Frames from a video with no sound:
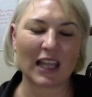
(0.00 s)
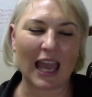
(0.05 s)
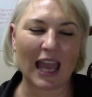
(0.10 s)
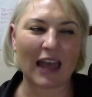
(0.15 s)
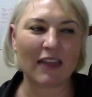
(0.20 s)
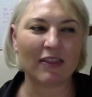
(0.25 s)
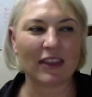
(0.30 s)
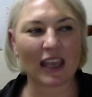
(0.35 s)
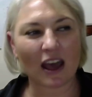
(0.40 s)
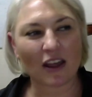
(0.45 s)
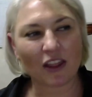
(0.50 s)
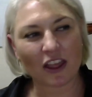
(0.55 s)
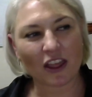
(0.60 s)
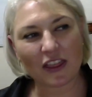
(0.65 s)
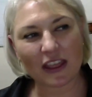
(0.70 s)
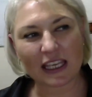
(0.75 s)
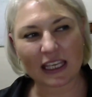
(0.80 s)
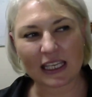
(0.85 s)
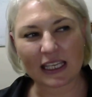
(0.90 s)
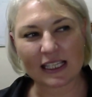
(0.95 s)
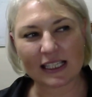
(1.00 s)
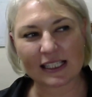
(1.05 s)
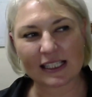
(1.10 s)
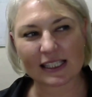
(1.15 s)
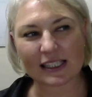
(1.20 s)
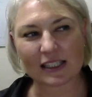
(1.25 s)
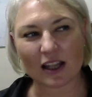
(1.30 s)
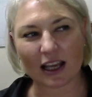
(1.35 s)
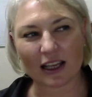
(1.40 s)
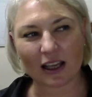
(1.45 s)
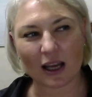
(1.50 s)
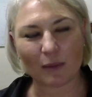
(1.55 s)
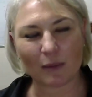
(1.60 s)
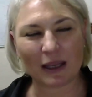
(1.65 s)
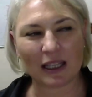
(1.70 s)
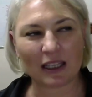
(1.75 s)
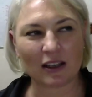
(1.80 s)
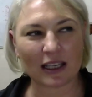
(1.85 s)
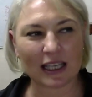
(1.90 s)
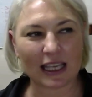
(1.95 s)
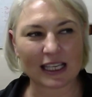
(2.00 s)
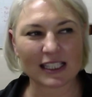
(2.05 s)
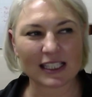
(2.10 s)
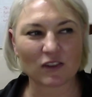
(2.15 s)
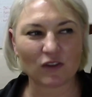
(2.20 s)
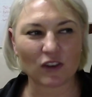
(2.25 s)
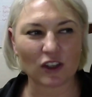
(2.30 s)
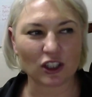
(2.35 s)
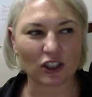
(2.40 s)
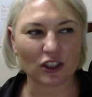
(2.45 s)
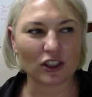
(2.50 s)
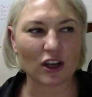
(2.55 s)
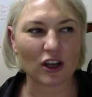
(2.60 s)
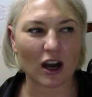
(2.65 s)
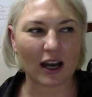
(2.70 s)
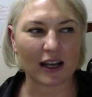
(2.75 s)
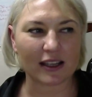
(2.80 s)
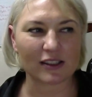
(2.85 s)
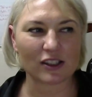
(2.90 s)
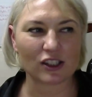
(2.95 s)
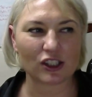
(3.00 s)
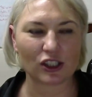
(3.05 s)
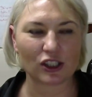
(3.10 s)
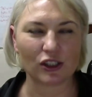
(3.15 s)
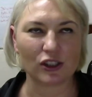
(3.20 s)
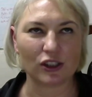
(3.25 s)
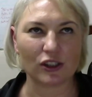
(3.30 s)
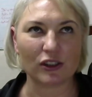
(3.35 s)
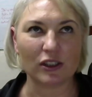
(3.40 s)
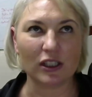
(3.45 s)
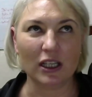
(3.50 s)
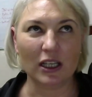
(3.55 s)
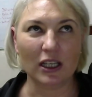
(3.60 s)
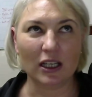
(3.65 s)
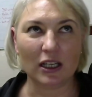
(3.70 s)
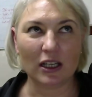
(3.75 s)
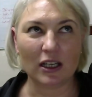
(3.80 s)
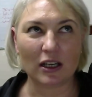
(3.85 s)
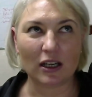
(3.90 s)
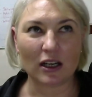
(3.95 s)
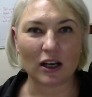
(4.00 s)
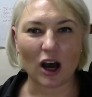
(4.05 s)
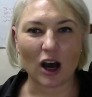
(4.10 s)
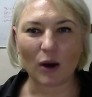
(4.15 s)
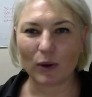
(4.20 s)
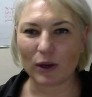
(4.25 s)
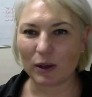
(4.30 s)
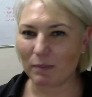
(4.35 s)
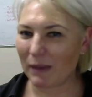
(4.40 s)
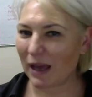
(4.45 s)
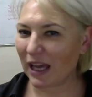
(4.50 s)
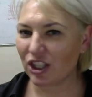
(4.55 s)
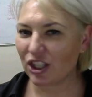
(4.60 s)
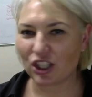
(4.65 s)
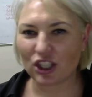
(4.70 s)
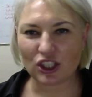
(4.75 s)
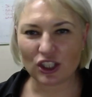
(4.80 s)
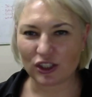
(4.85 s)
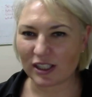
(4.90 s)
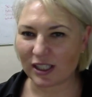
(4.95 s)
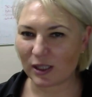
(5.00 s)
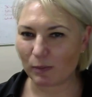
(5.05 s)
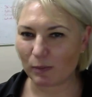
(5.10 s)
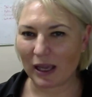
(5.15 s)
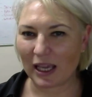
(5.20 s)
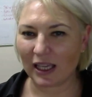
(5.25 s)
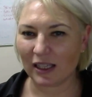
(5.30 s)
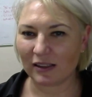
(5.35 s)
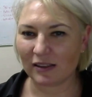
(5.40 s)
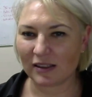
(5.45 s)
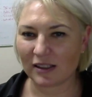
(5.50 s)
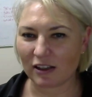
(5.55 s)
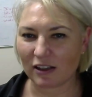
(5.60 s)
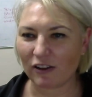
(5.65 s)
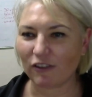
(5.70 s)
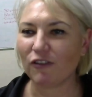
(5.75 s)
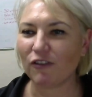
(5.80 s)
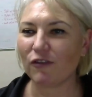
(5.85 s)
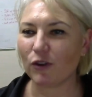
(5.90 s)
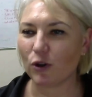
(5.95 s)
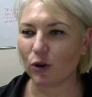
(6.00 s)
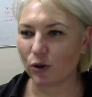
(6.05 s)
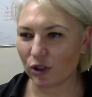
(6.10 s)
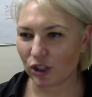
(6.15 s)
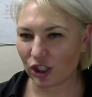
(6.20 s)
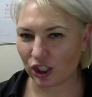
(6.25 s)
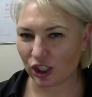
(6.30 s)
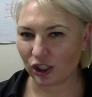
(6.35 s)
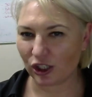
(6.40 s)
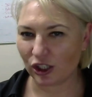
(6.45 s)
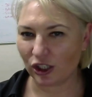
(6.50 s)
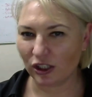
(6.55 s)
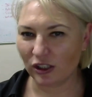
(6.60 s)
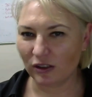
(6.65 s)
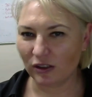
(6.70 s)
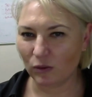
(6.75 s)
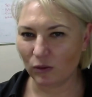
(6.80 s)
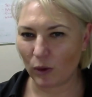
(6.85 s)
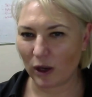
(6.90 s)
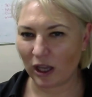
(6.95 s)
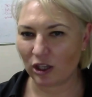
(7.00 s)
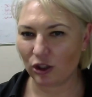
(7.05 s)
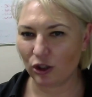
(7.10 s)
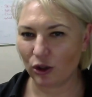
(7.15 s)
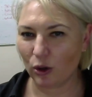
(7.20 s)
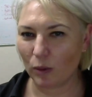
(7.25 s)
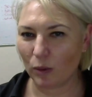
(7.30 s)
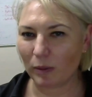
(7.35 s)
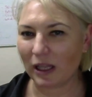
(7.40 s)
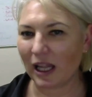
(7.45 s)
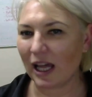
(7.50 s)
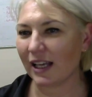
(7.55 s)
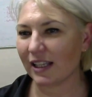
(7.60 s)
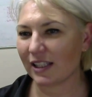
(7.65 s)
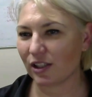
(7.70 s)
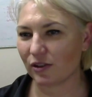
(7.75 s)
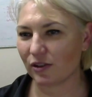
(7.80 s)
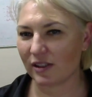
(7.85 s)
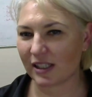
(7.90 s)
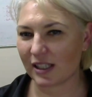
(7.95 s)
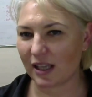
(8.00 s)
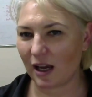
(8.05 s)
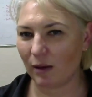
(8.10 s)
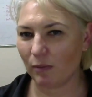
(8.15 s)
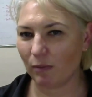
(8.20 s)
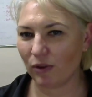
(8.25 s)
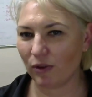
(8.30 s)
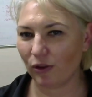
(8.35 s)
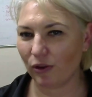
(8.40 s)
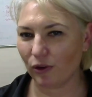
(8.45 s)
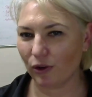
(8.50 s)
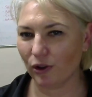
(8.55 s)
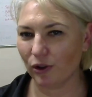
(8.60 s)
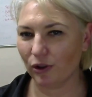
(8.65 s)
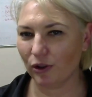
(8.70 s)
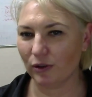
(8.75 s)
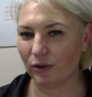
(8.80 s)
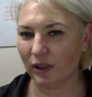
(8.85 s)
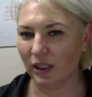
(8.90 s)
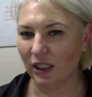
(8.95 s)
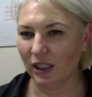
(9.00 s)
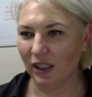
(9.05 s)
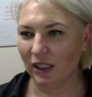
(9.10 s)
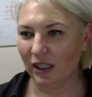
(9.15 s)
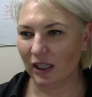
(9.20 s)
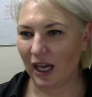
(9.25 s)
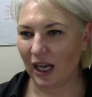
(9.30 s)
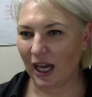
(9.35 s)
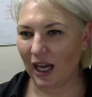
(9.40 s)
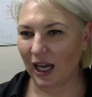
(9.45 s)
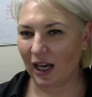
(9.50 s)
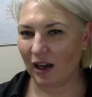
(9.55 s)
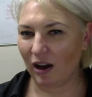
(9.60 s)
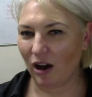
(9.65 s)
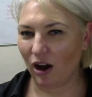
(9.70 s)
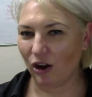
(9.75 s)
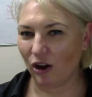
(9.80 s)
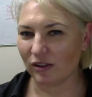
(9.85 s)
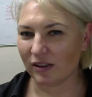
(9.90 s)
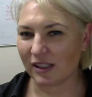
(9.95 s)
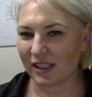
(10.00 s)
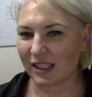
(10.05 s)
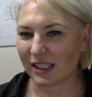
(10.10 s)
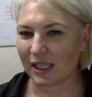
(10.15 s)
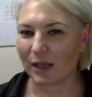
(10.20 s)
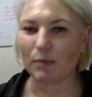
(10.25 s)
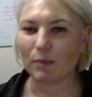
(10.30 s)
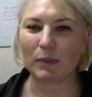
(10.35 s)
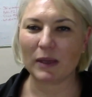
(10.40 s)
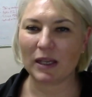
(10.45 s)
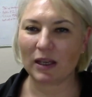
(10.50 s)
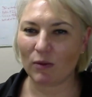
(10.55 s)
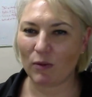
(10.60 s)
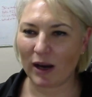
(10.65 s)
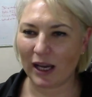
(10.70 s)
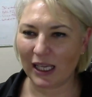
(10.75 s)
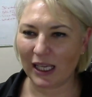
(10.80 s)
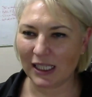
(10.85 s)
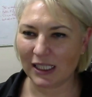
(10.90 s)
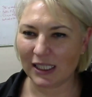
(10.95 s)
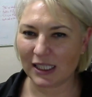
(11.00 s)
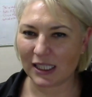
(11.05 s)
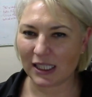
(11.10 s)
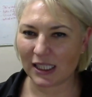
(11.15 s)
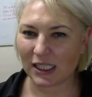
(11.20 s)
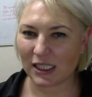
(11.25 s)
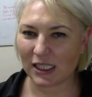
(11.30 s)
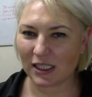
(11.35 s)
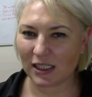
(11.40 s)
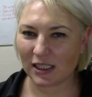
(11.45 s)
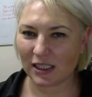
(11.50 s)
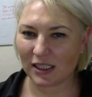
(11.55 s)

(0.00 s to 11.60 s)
And the other thing is, I guess for you guys too, I would imagine you spend a fortune when your plasterers come through on skip bin waste.